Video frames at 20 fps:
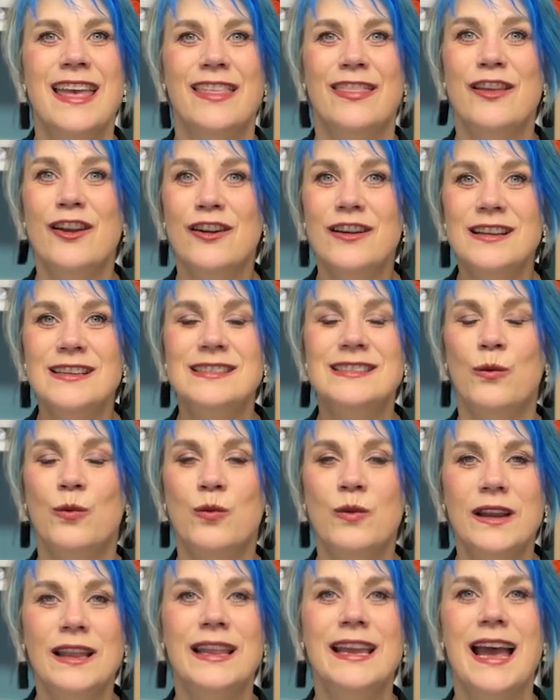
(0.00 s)
there is
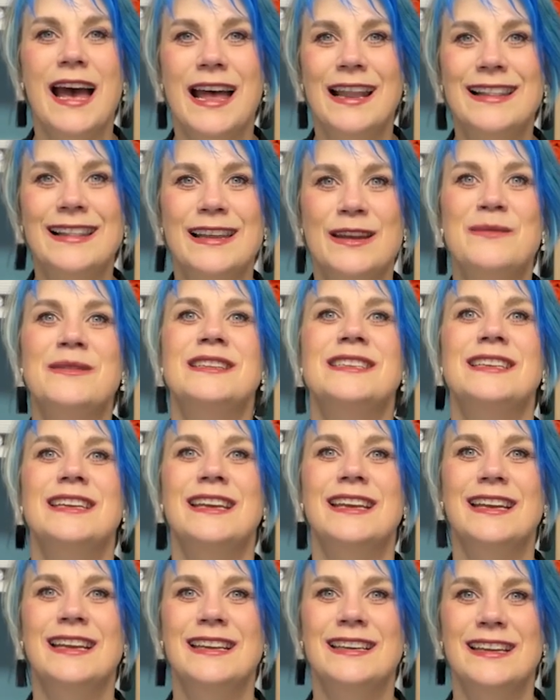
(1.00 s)
really
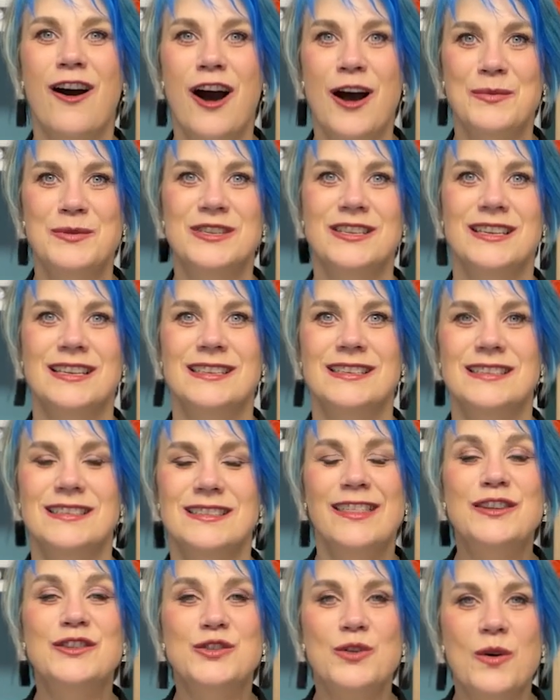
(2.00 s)
unlimited options.
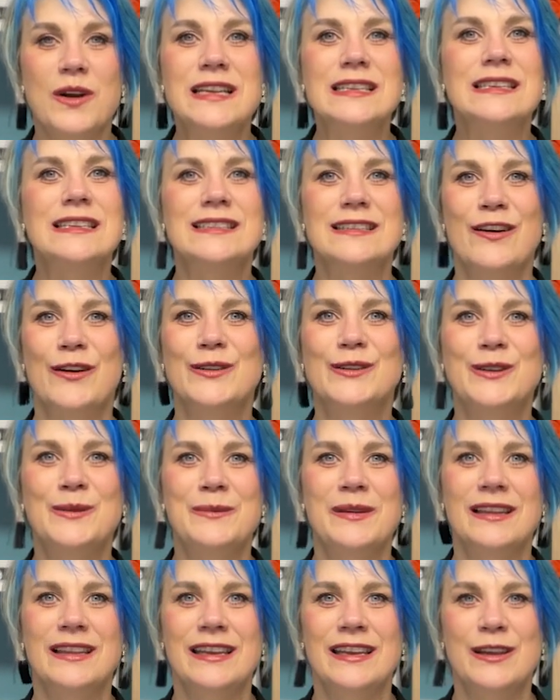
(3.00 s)
The choice is
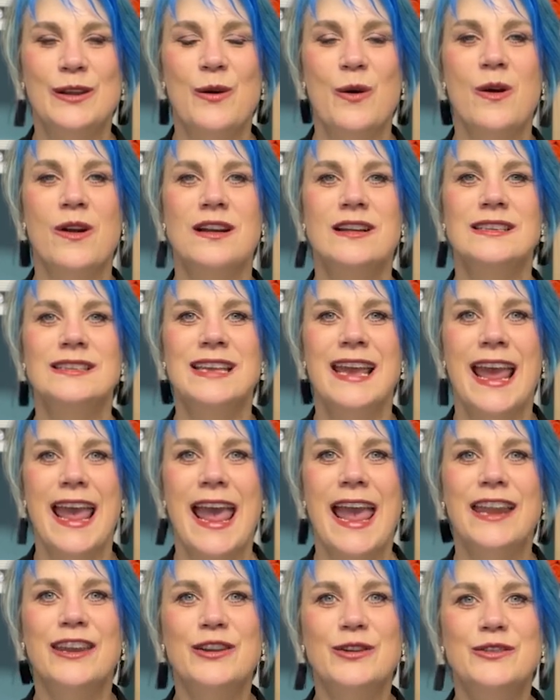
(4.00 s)
ultimately yours,
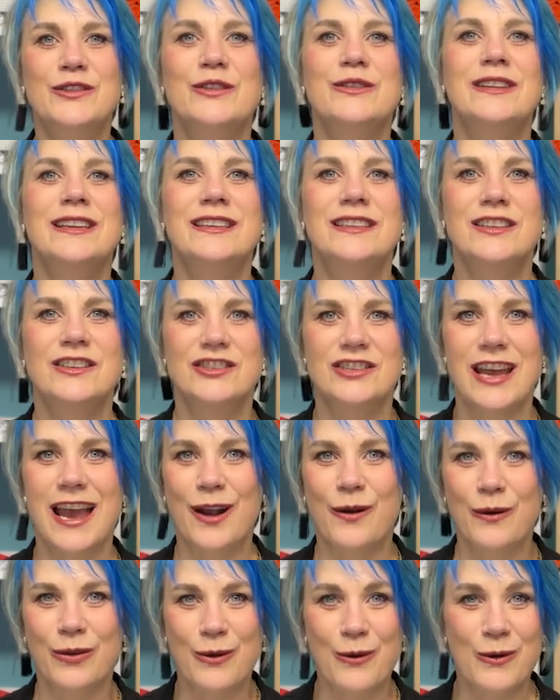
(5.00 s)
and you do need to
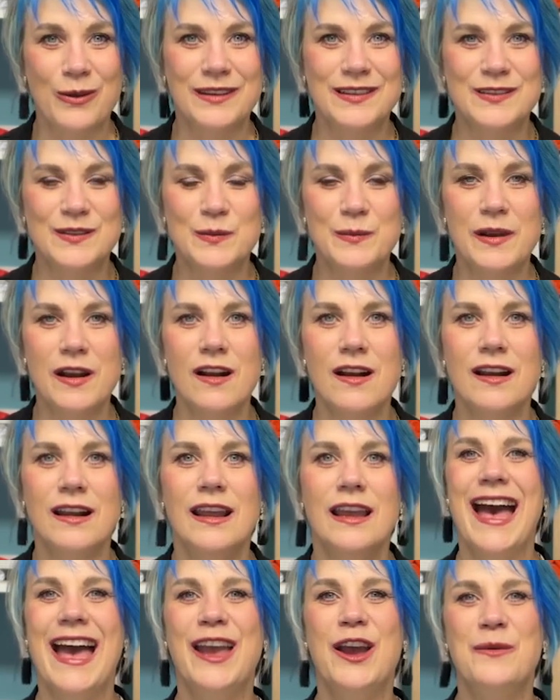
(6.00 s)
check with Holy Spirit.
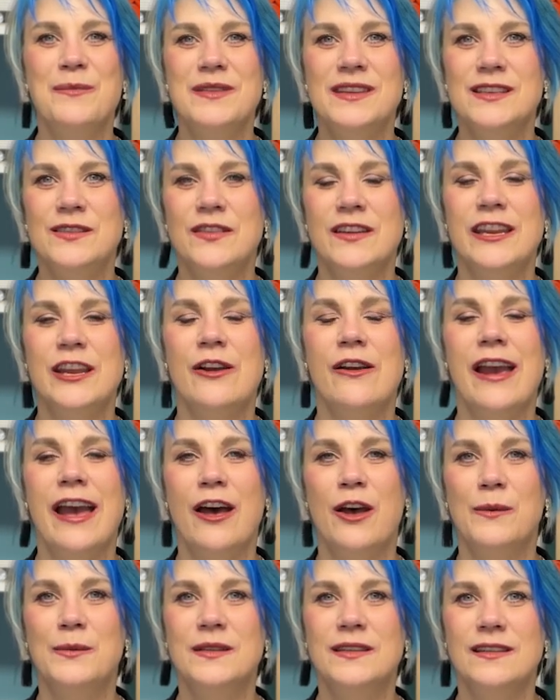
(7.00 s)
I hope this video
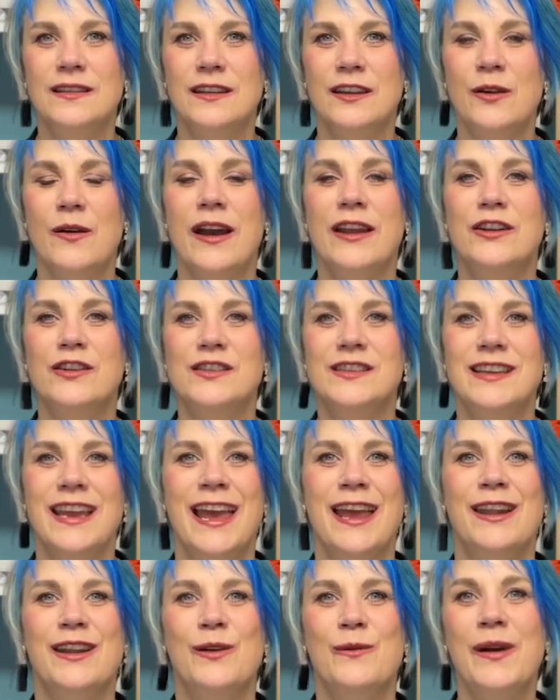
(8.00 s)
helps you
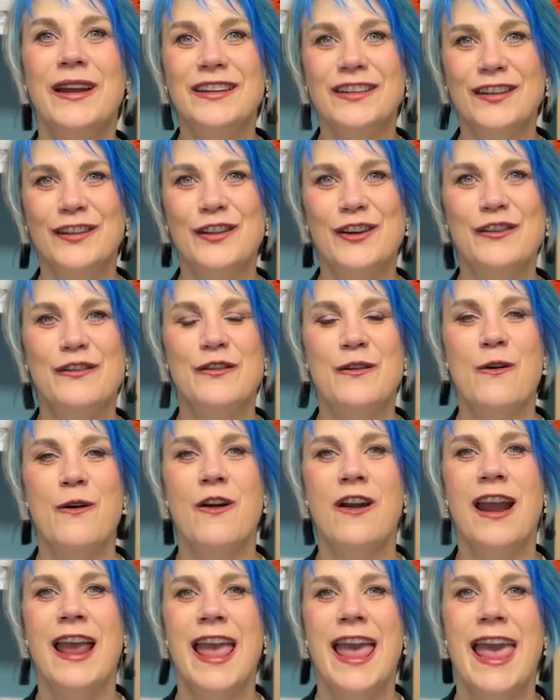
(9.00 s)
understand what to look
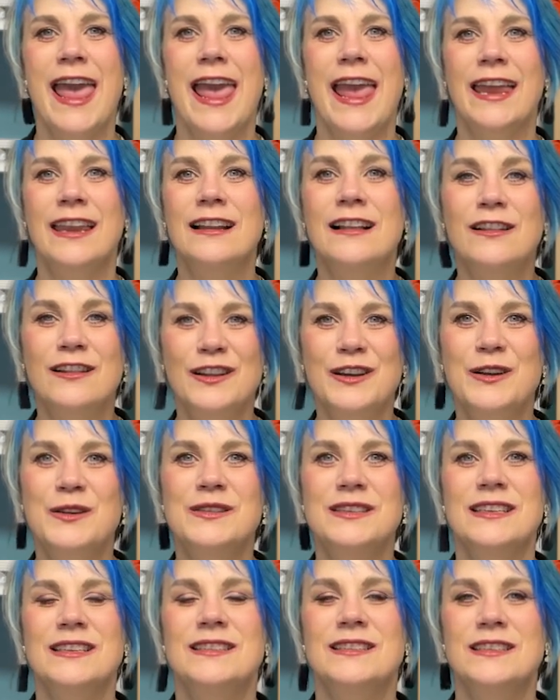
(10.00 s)
for and
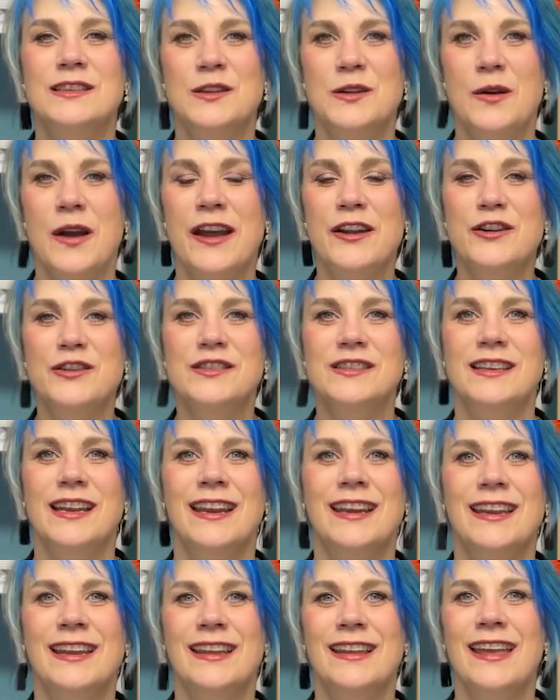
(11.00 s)
clues as to
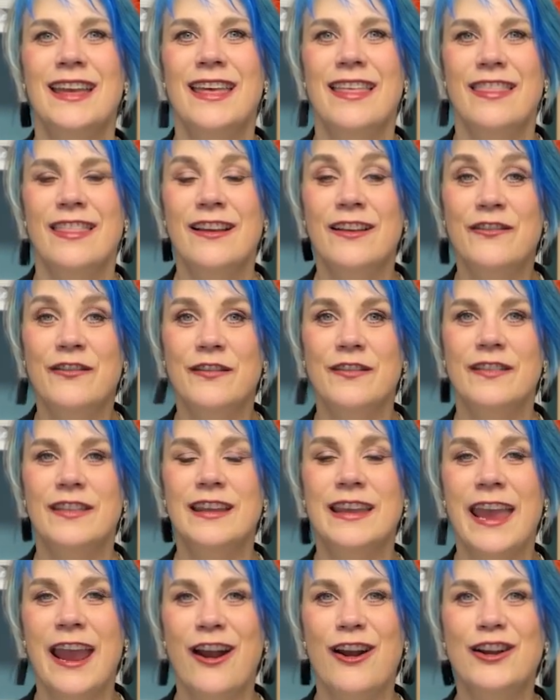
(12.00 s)
understanding the, the
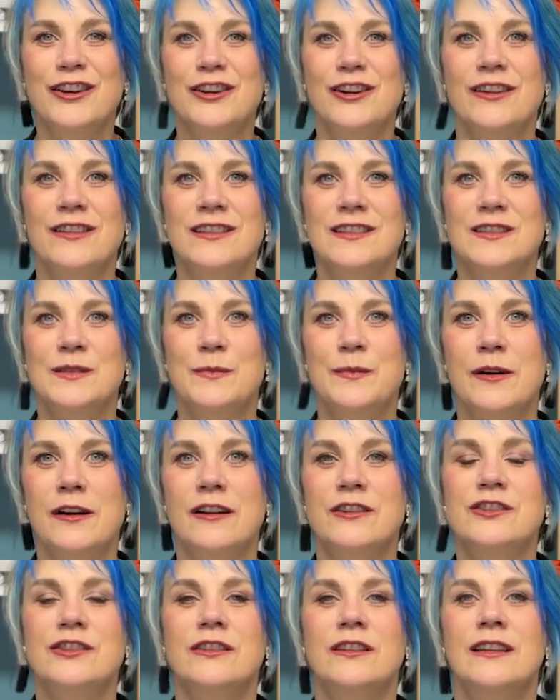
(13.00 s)
character and the
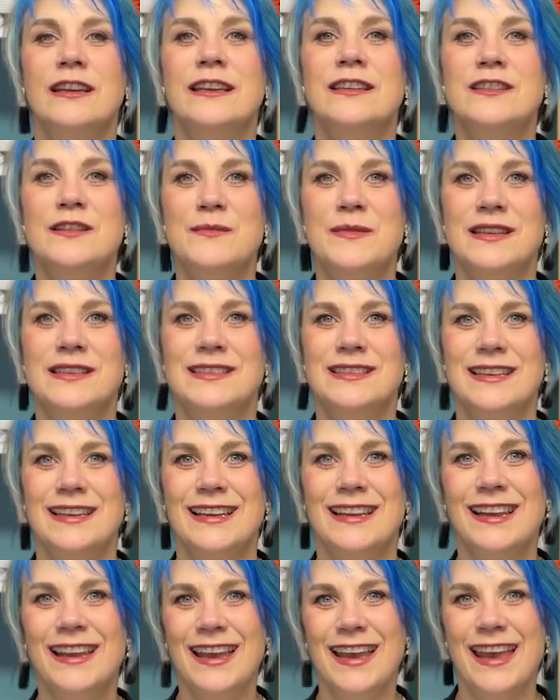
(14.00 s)
spiritual
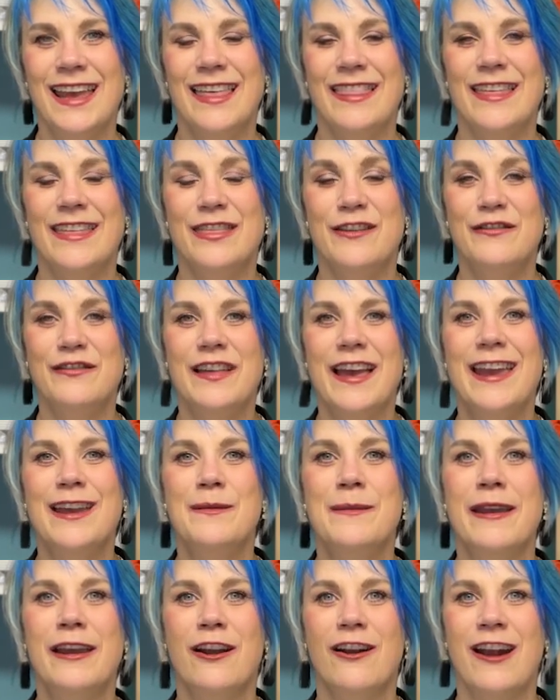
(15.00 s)
intimacy that the flag
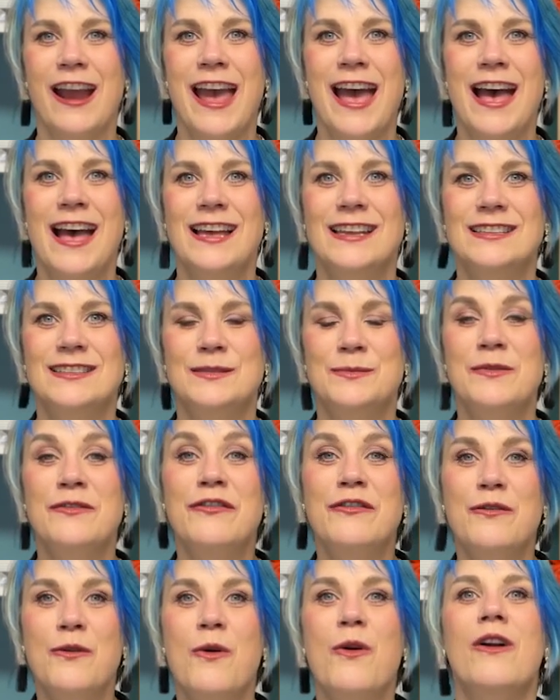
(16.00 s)
maker has
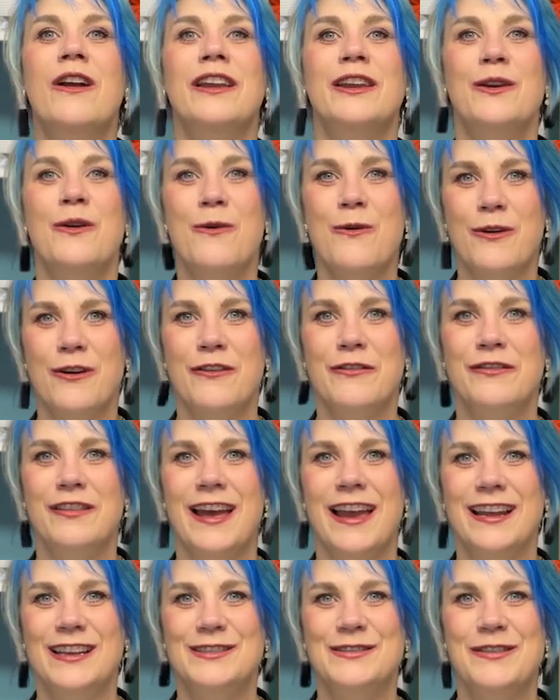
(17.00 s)
before you order
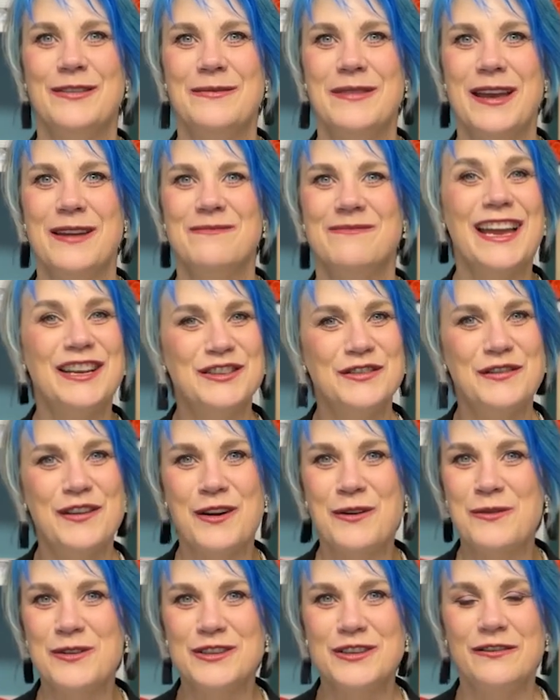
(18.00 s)
flags from them. Catch
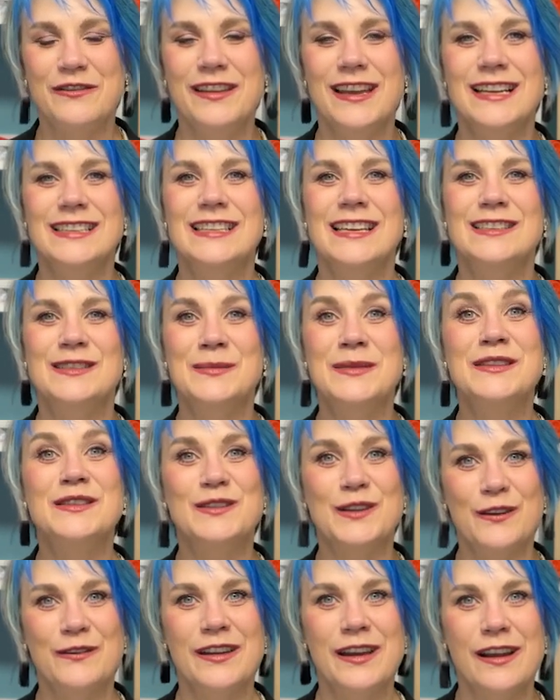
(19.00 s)
Fire Worship Flags has been
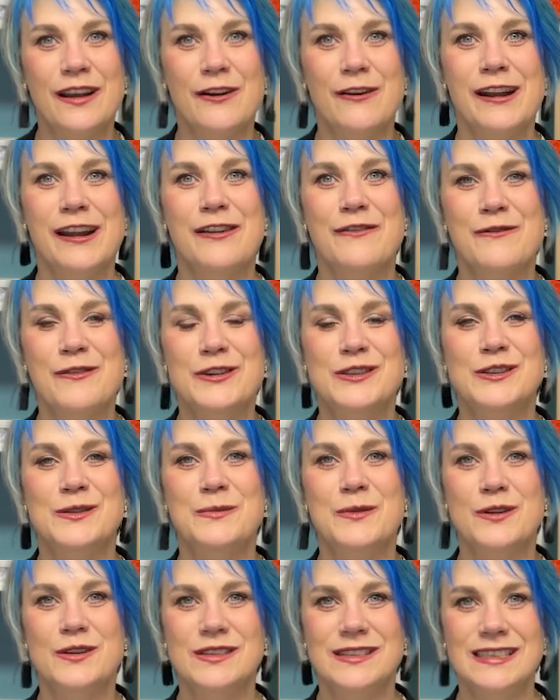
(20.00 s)
serving creative
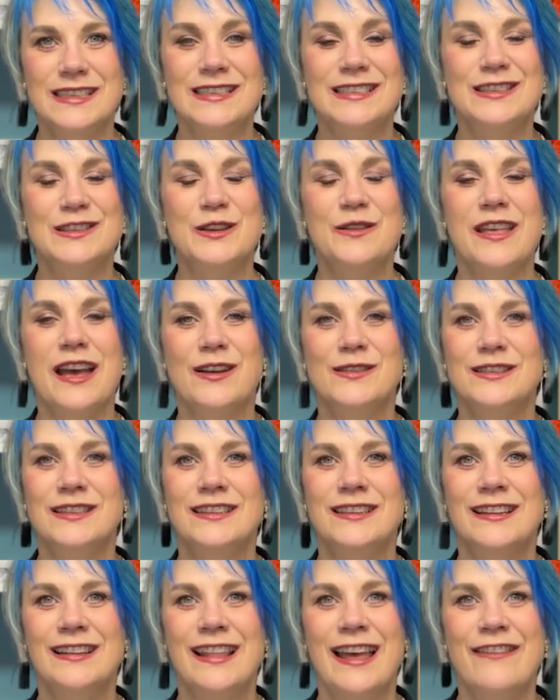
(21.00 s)
worshipers since two
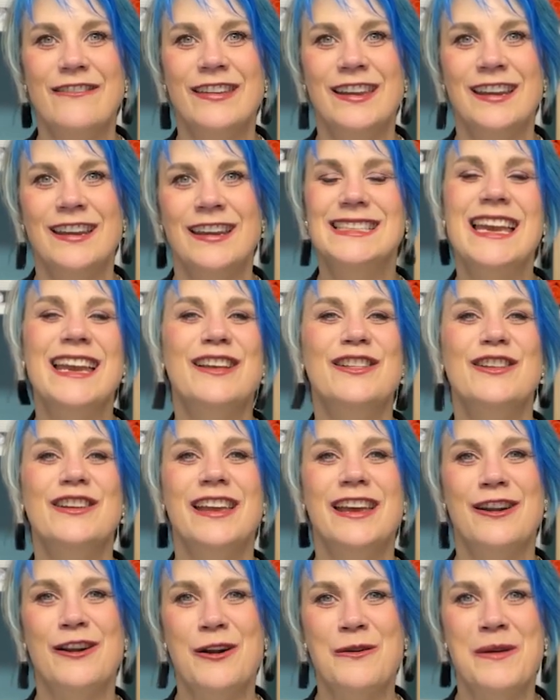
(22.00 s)
thousand eleven. Take a look
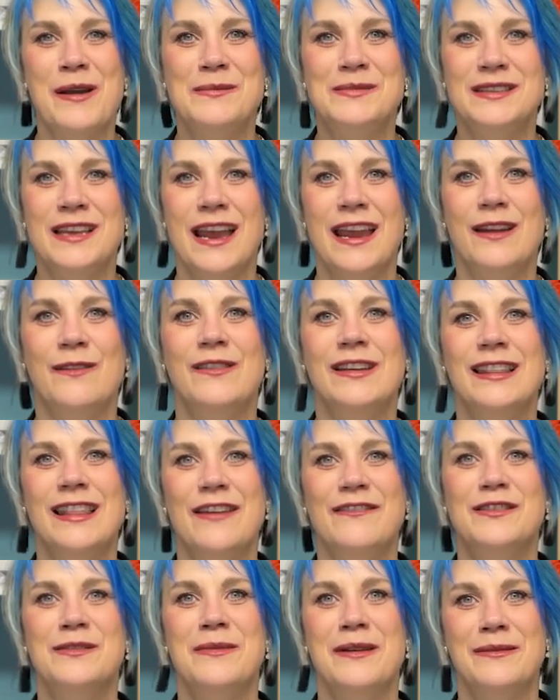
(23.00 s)
at our website. We'd
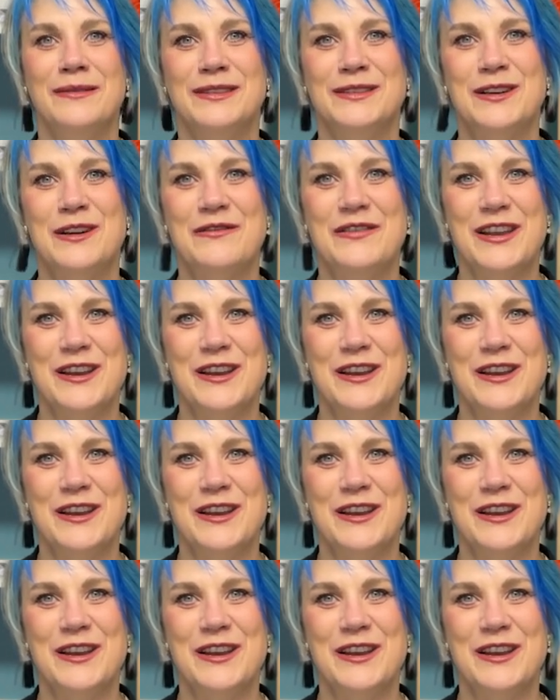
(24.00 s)
love to be able to serve